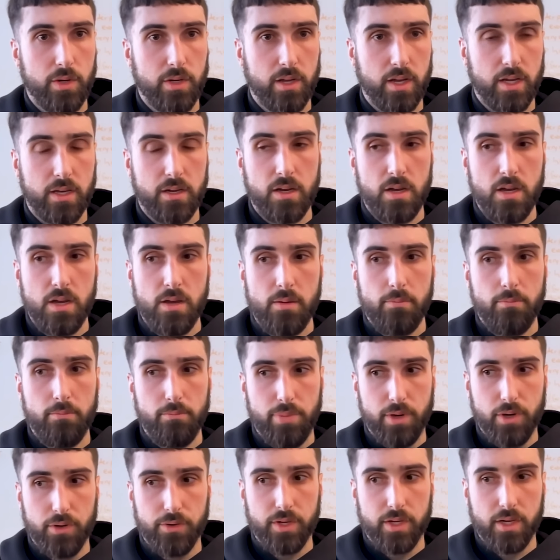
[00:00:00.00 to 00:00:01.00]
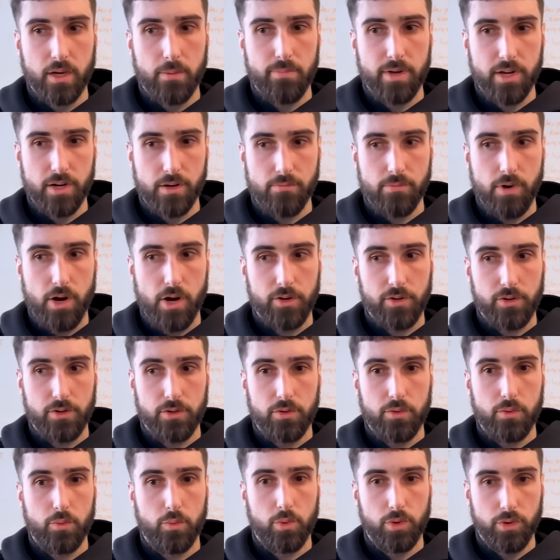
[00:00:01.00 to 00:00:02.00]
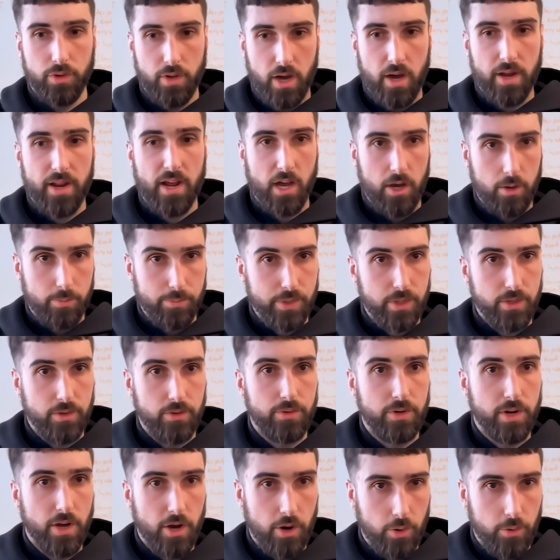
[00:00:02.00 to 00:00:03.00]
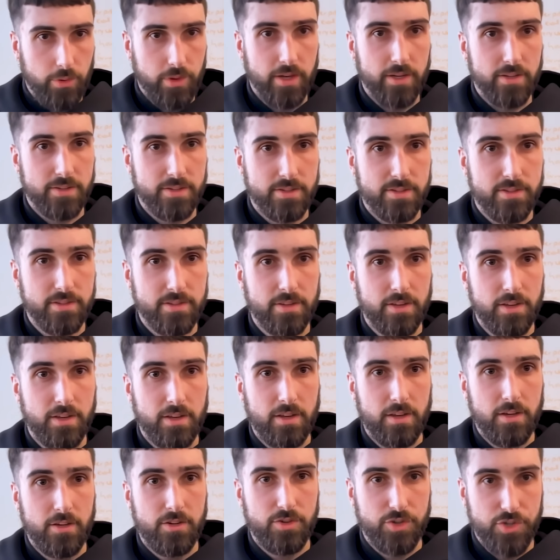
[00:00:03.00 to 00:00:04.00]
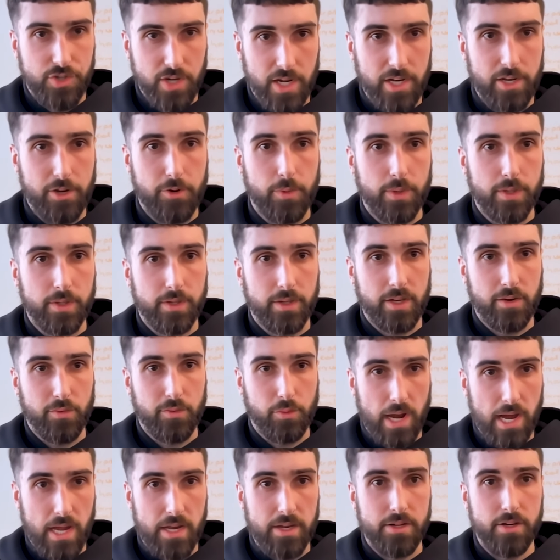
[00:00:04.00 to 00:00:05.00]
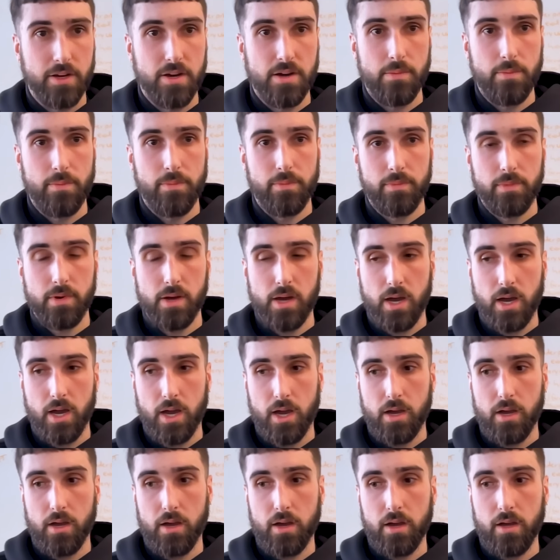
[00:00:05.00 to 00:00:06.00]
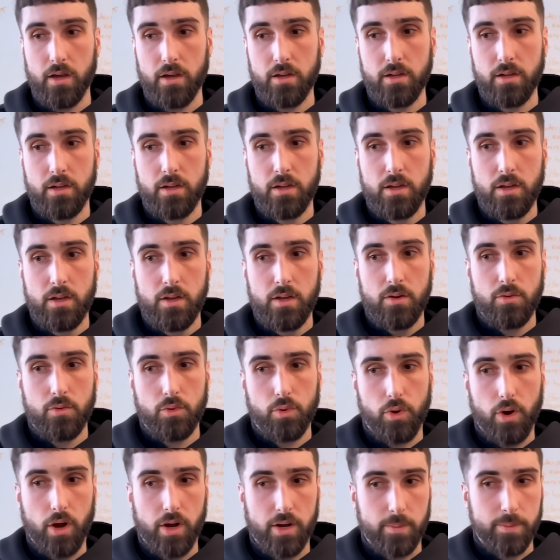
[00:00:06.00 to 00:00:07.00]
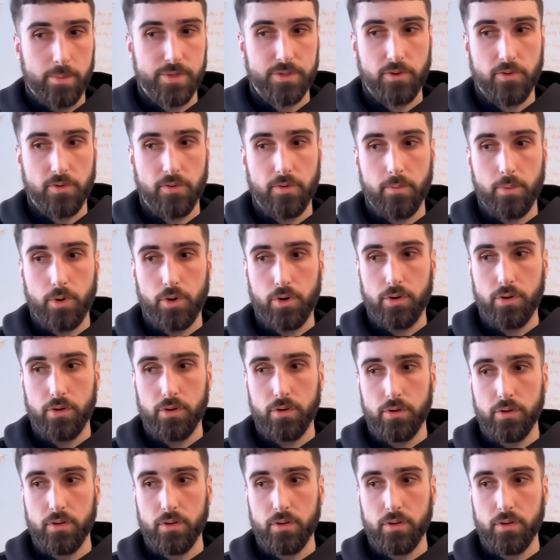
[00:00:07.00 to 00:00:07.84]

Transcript: And like building a bigger model will not help you know this genuinely random or unobservable